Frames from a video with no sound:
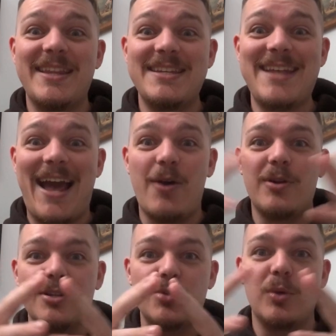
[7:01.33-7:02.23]
these out
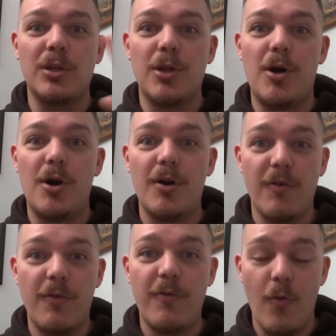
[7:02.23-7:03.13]
into a long
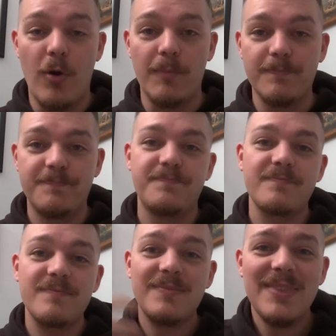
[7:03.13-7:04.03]
form
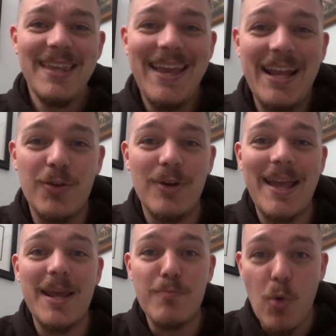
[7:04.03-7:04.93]
and
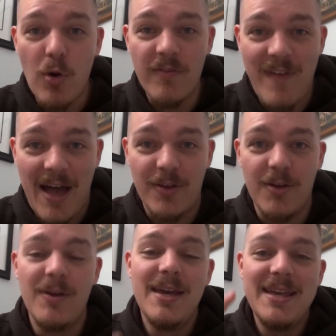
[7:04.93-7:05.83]
creating more
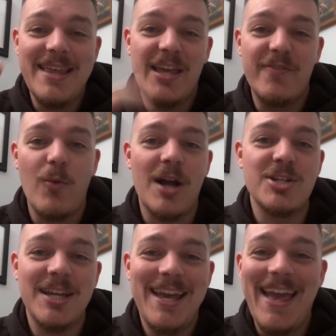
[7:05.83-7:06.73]
value. Thank you for
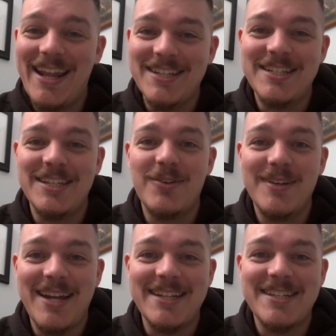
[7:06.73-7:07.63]
watching, and I'll see you
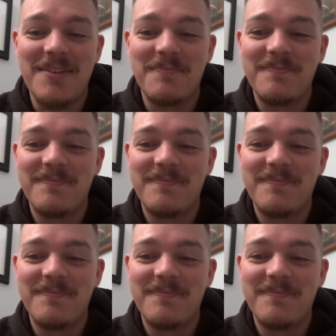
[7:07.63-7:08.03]
next time.